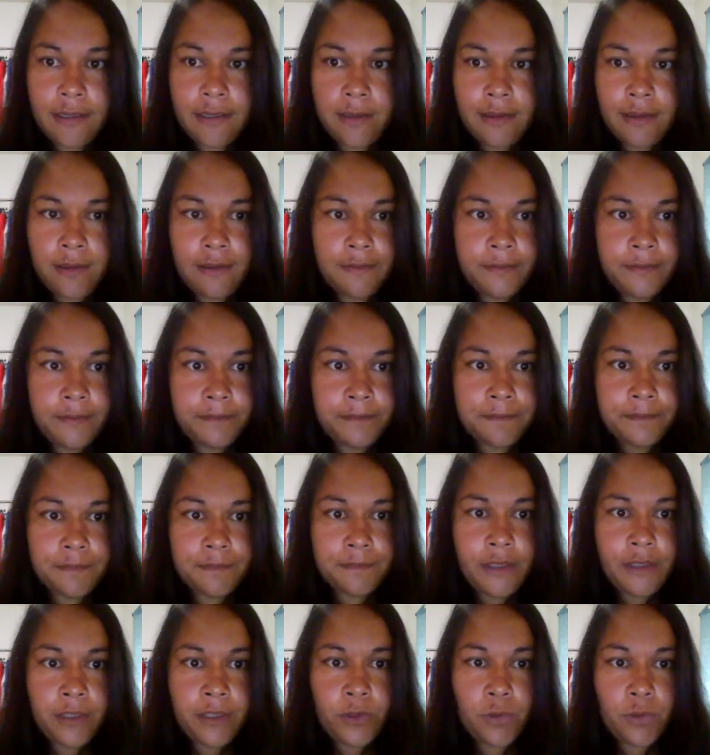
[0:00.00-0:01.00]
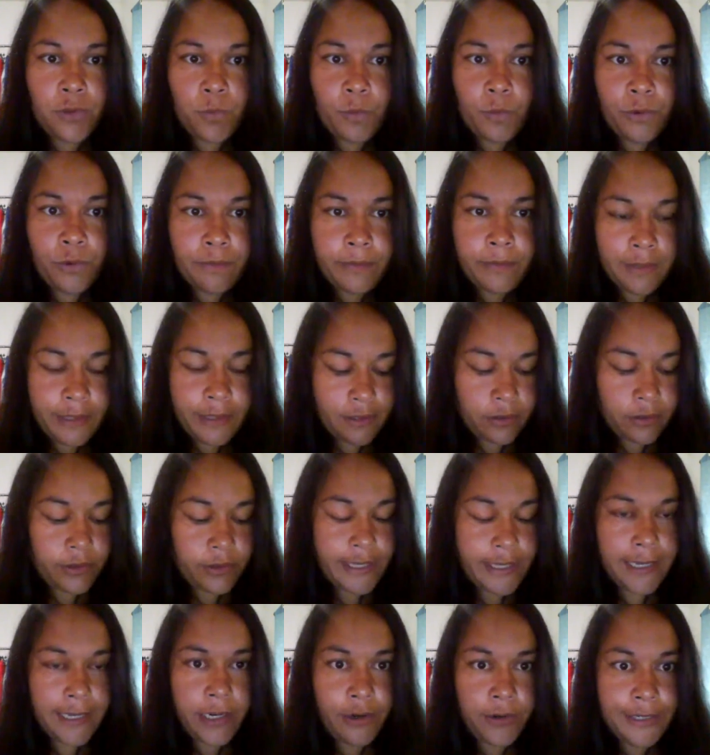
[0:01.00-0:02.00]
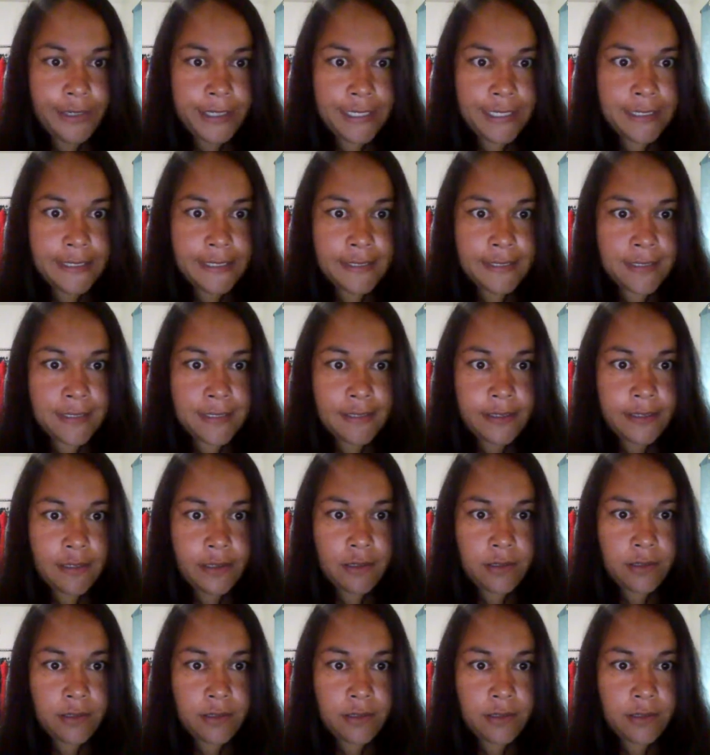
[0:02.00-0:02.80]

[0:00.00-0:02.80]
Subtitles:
In a woman who carries